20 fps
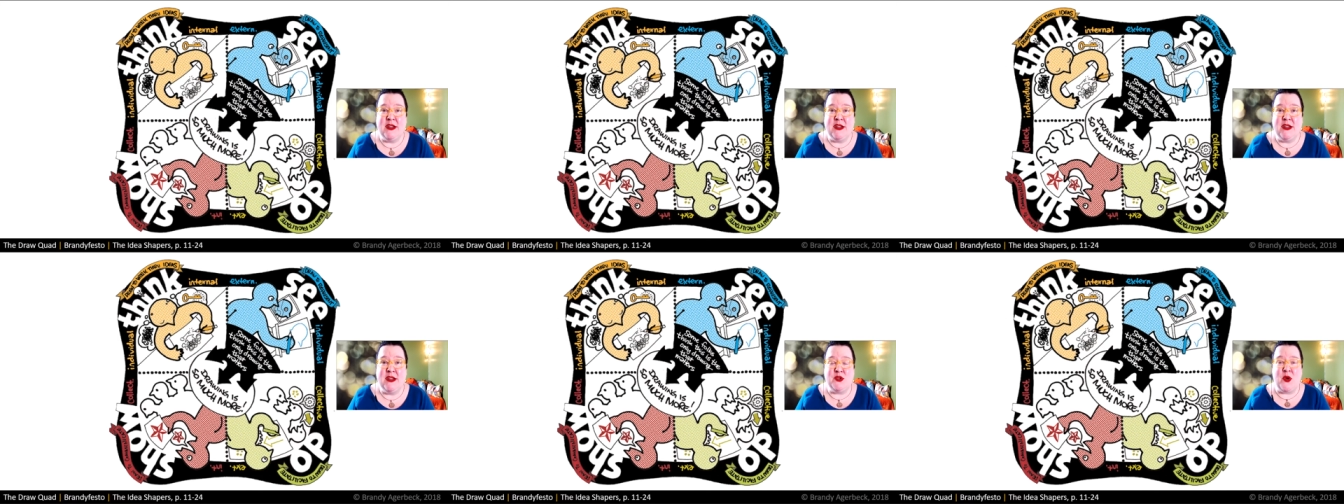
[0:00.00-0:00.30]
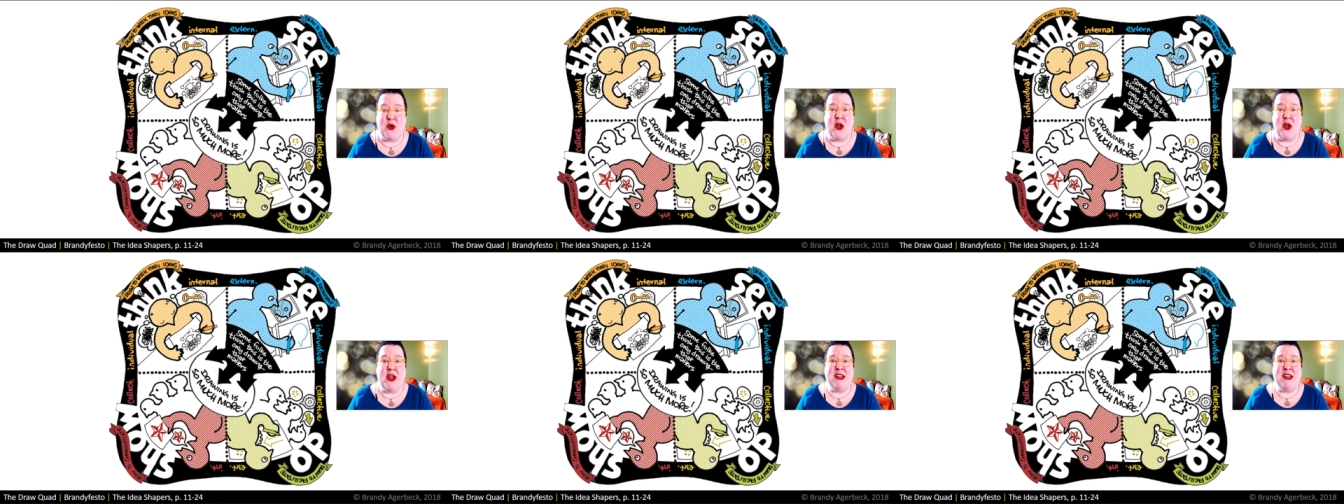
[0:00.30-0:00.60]

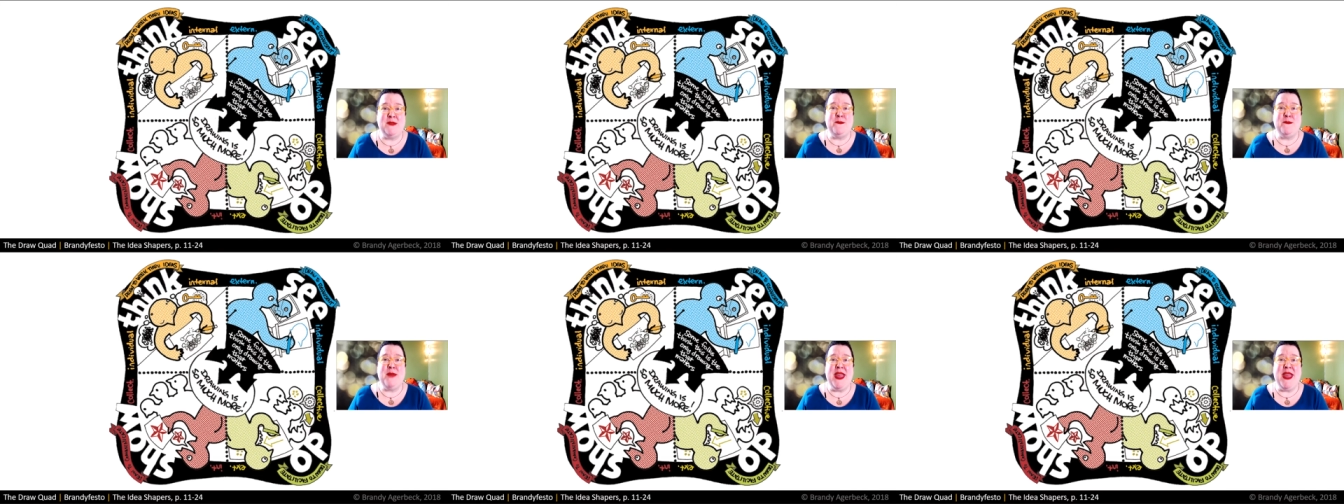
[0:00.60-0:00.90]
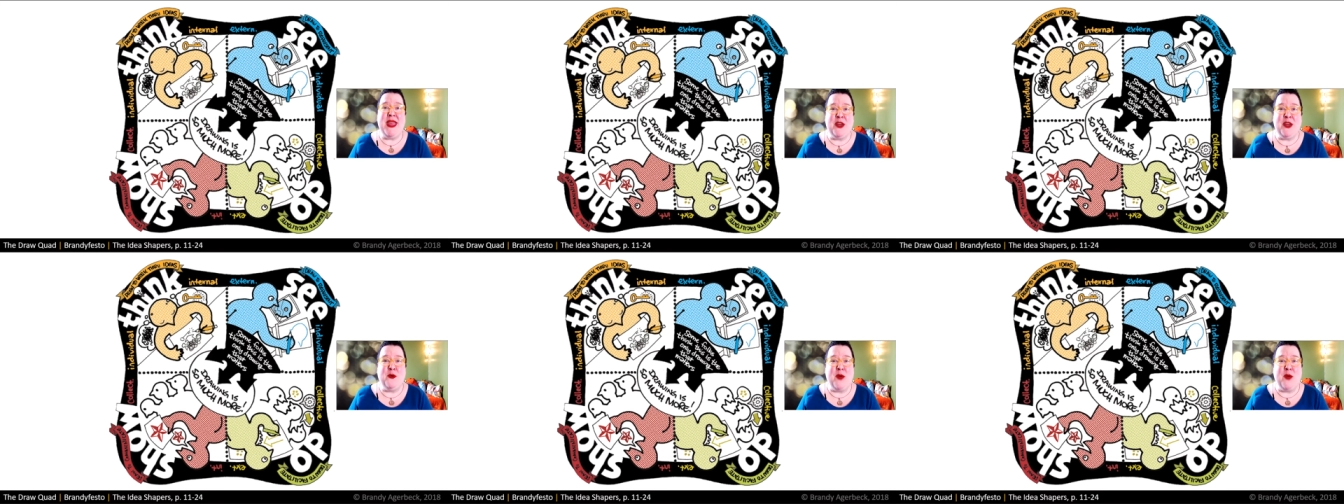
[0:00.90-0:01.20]
drawing to
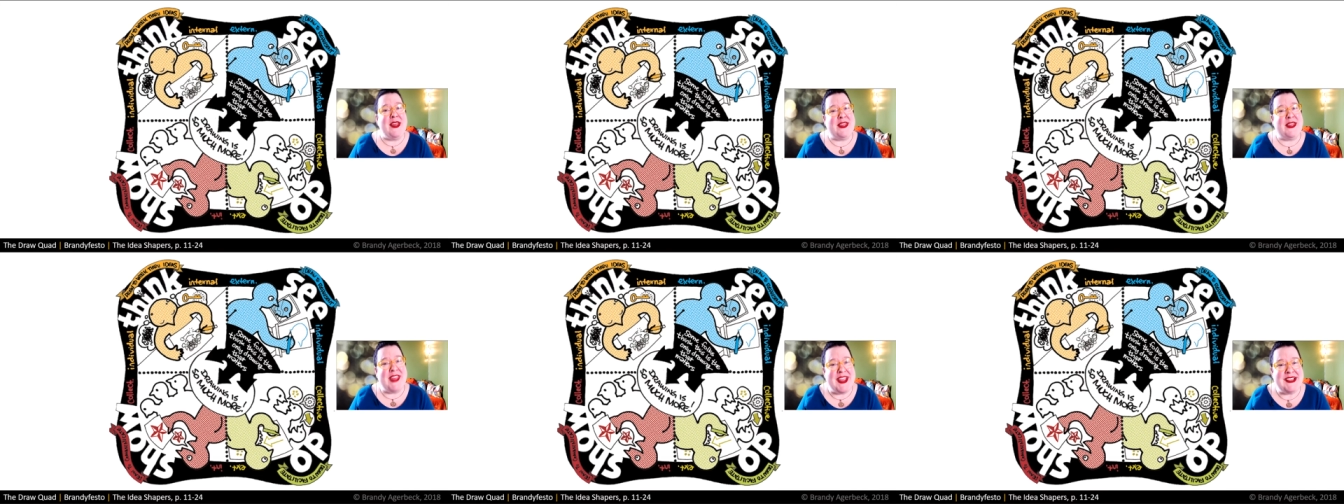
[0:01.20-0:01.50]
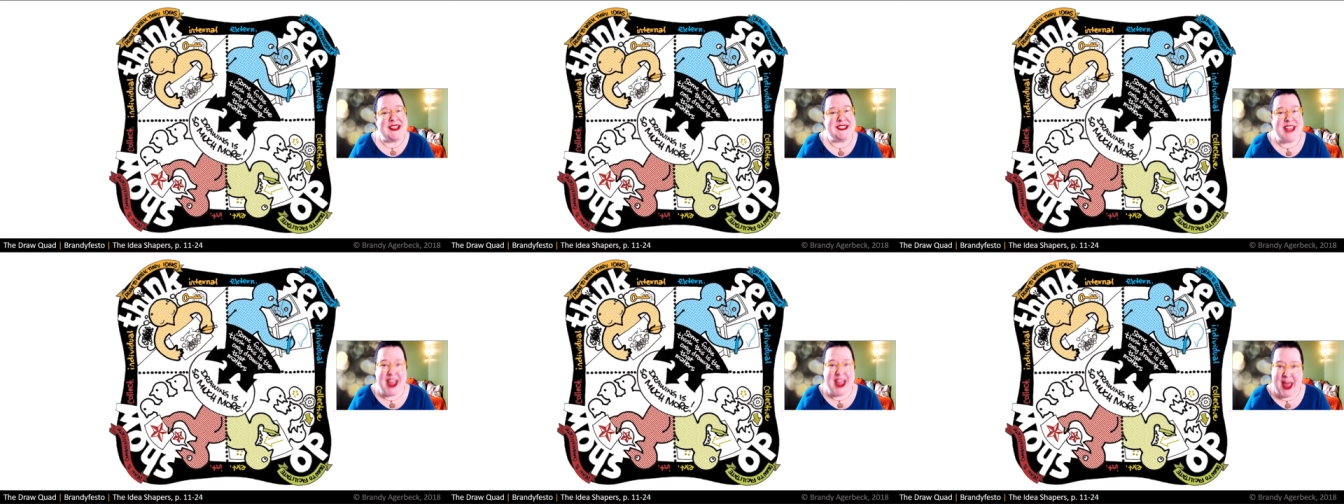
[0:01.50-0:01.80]
make great
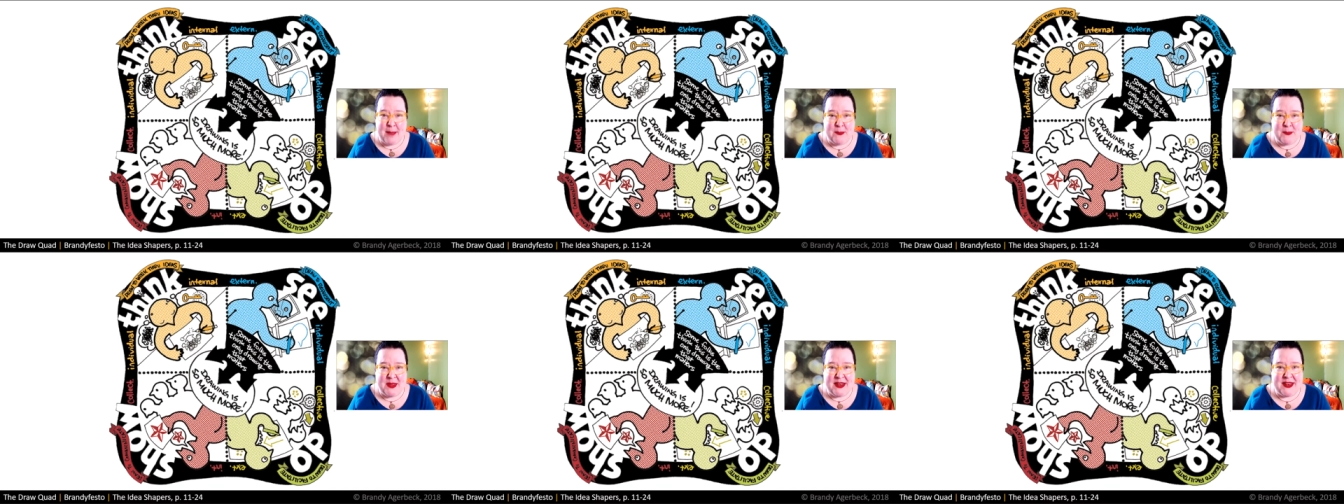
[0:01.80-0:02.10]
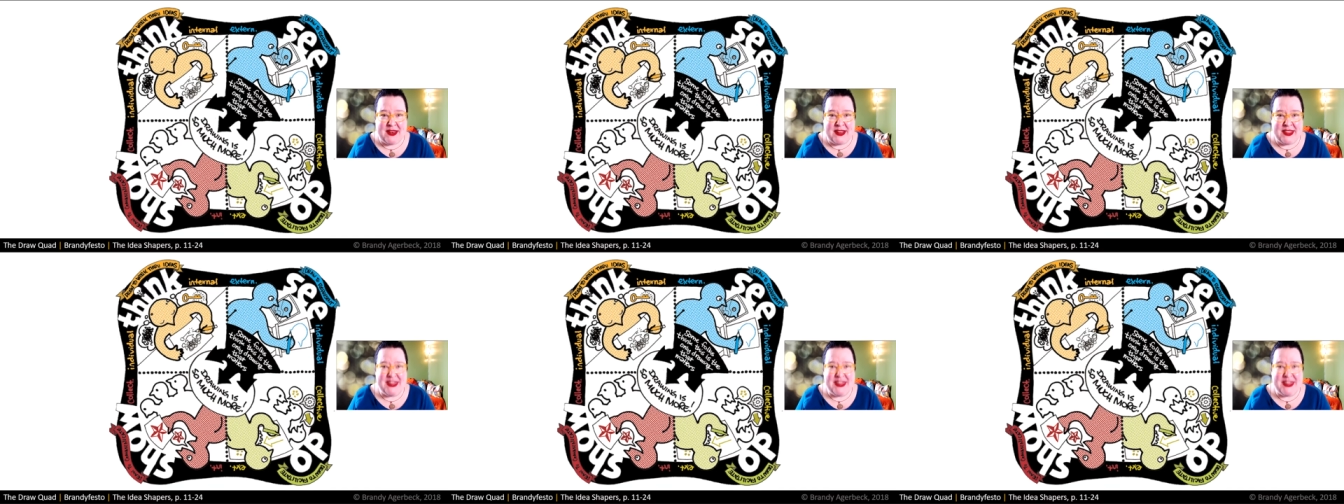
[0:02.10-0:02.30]
things happen.